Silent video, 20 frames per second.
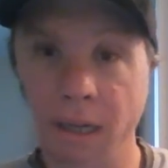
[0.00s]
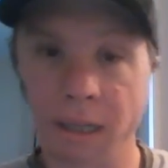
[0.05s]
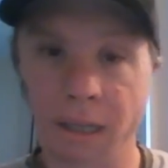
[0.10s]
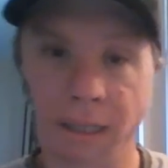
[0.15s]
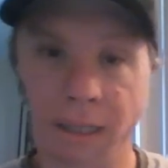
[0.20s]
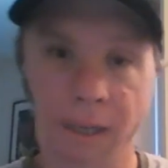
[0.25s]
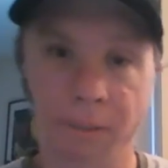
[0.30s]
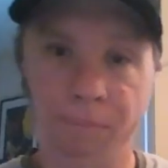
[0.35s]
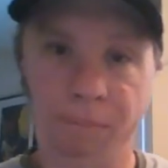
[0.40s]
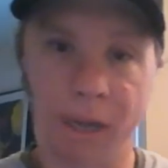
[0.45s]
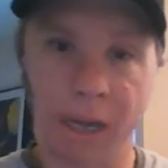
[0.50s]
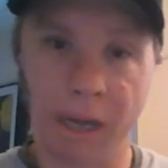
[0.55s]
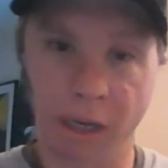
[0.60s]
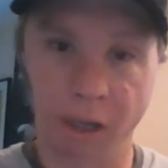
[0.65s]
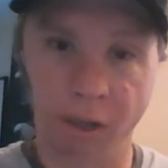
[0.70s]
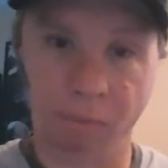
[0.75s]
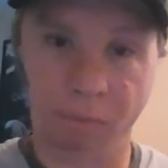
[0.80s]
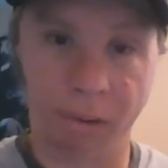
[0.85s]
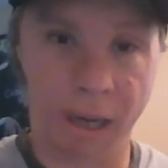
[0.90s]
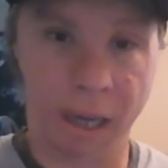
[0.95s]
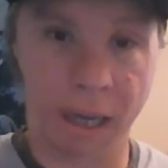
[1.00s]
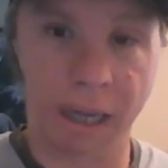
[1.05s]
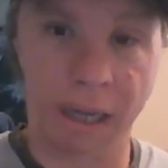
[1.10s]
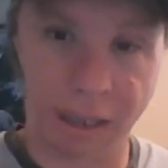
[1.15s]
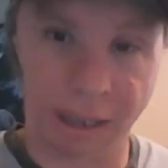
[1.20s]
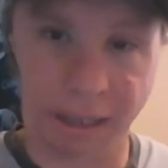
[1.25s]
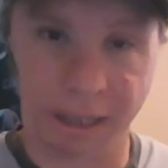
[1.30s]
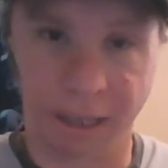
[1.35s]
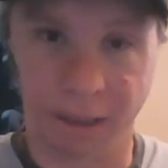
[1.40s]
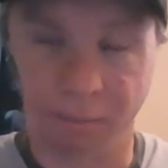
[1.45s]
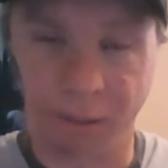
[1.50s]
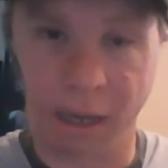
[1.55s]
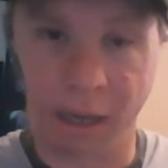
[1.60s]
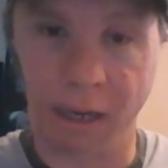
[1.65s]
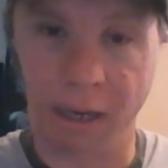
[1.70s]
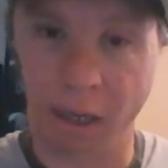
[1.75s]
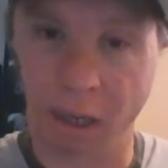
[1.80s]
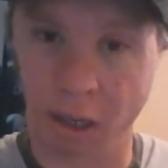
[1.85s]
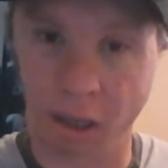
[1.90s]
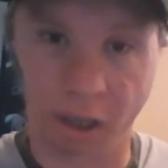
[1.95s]
step out of your box, step out
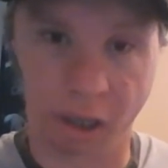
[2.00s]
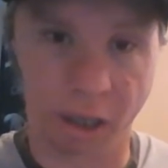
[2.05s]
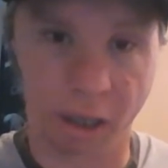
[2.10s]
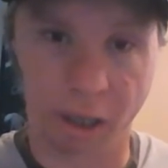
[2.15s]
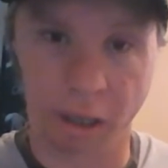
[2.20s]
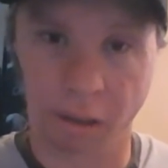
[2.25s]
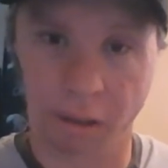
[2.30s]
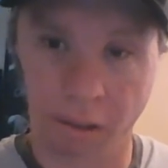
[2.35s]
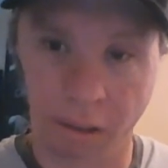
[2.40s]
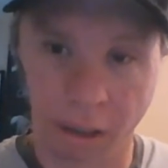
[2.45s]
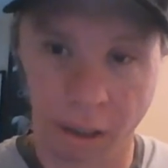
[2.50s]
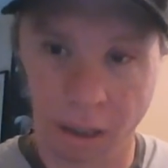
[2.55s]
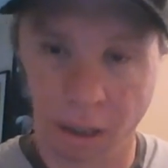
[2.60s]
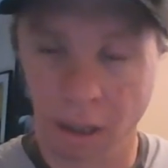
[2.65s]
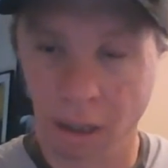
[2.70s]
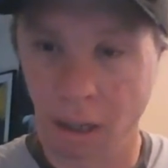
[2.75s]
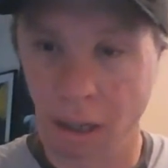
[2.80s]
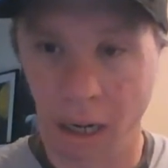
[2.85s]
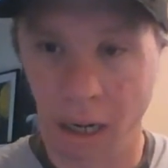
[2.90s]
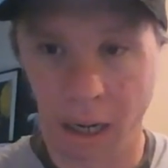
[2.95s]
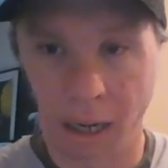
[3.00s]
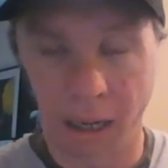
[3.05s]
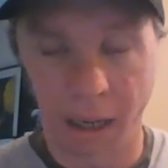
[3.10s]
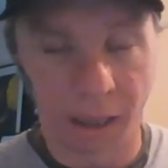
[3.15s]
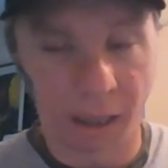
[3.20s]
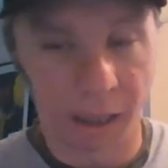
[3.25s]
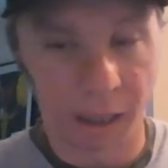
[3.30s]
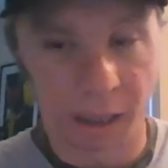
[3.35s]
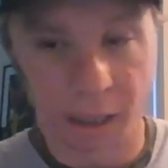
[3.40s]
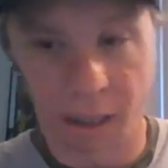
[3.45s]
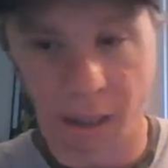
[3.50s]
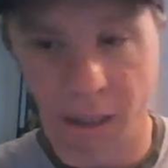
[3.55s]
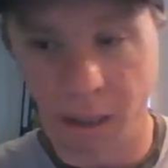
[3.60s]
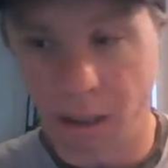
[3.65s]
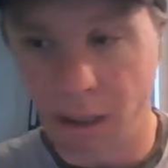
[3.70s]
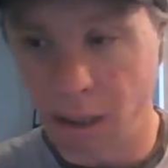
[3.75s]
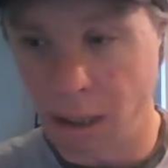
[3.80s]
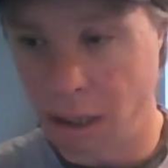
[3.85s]
of your cell, and